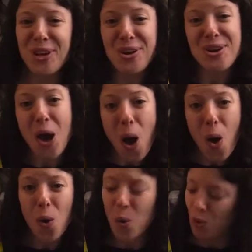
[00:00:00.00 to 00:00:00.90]

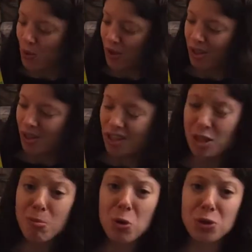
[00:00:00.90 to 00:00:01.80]
No. The
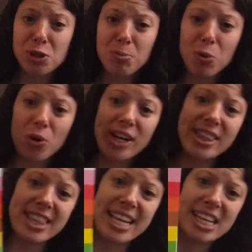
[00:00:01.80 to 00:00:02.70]
most important
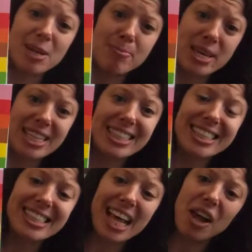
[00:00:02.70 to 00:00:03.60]
thing could be is
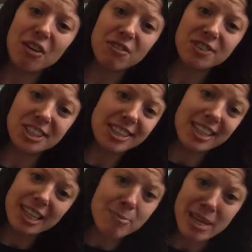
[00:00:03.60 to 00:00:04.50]
itself, just the
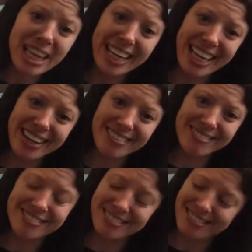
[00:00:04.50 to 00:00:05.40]
chameleon.
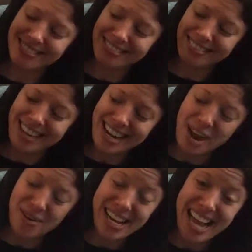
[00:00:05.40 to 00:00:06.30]

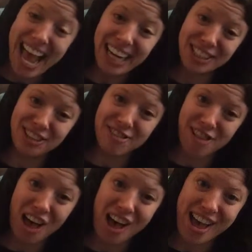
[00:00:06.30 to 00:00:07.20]
Now it could catch the
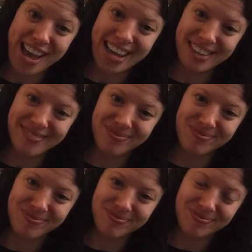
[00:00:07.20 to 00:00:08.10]
fly,
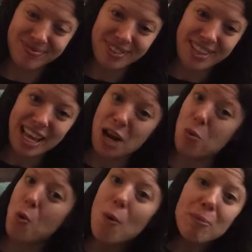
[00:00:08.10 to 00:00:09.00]
and it
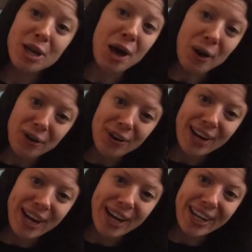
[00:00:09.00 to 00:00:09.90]
won't be
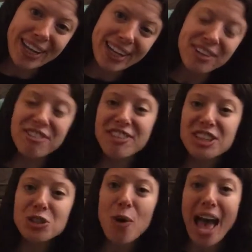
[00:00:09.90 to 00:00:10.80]
hungry. He'll feel
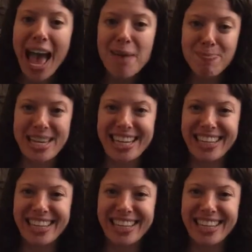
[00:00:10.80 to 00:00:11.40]
so happy.